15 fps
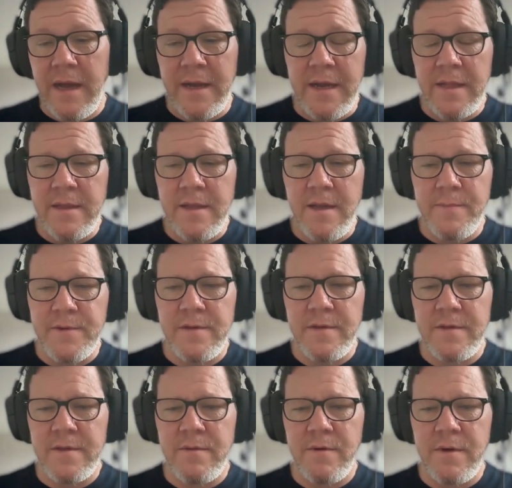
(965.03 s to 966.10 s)
I got the
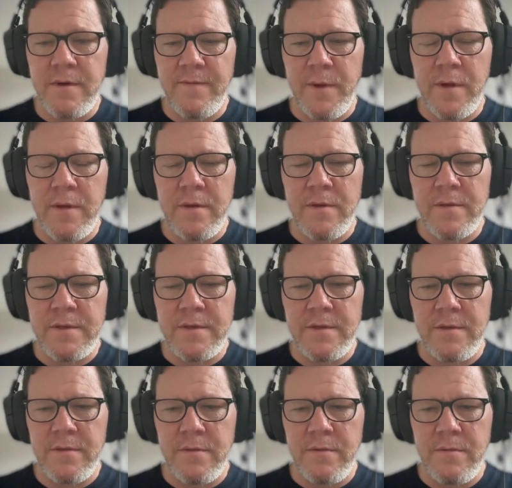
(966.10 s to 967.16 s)
opportunity to work very close
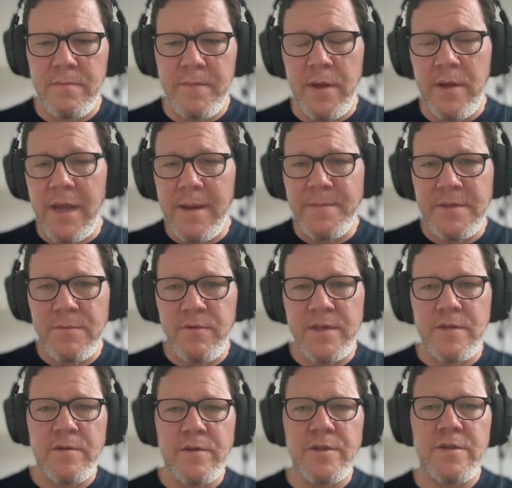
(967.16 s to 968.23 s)
to Bell Labs
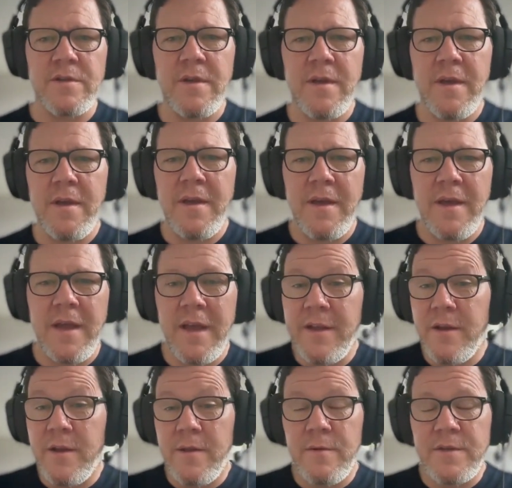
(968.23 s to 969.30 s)
research, and
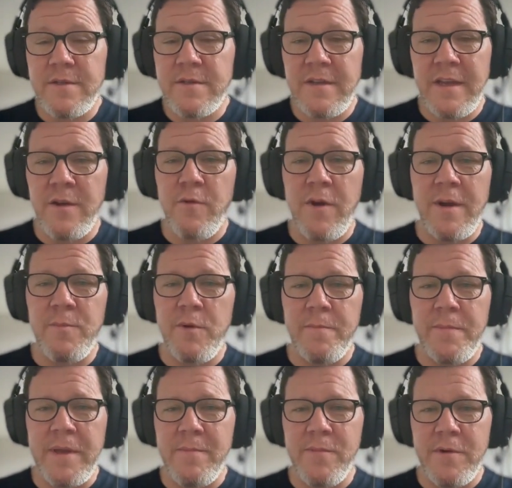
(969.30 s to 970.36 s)
there was incredible
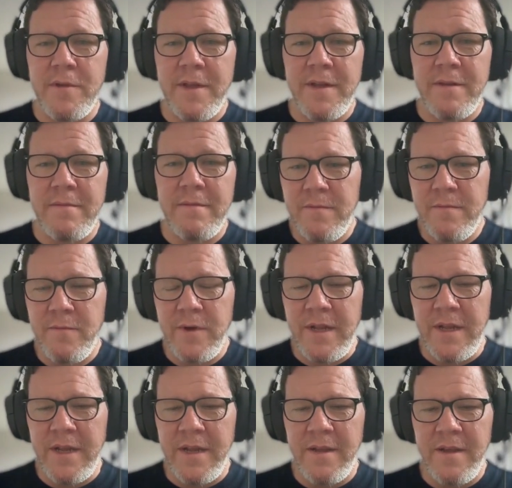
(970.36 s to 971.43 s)
people that
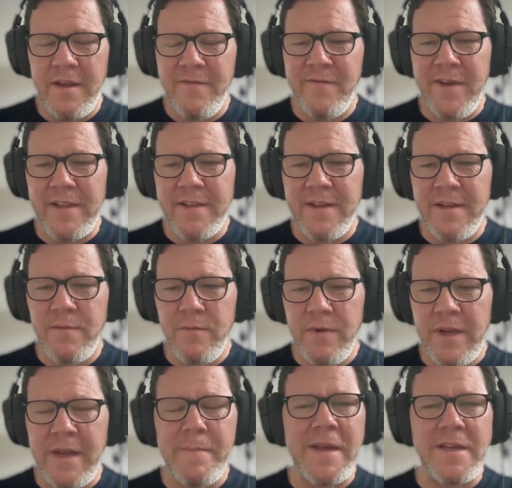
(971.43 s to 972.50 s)
really invented
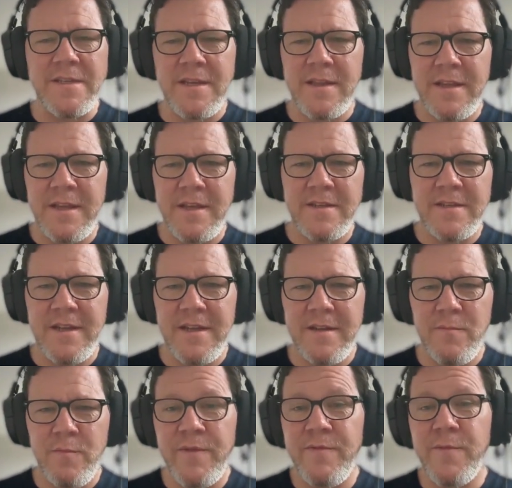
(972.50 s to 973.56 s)
really amazing things that
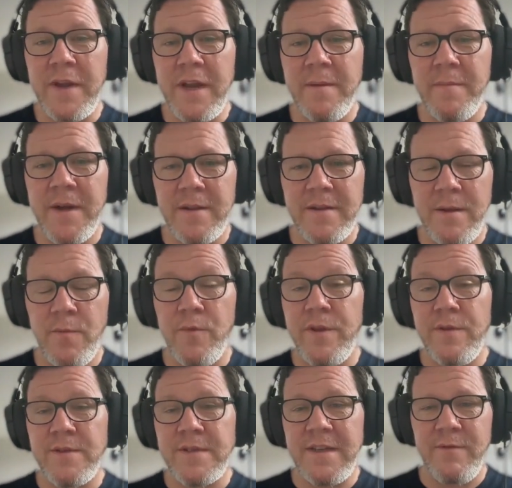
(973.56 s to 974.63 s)
we forget about that we
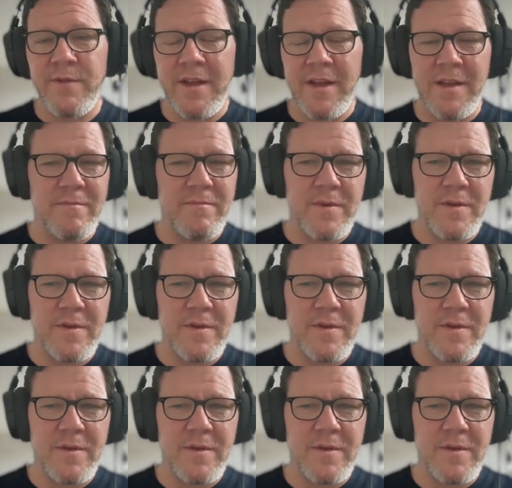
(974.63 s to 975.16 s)
use every day.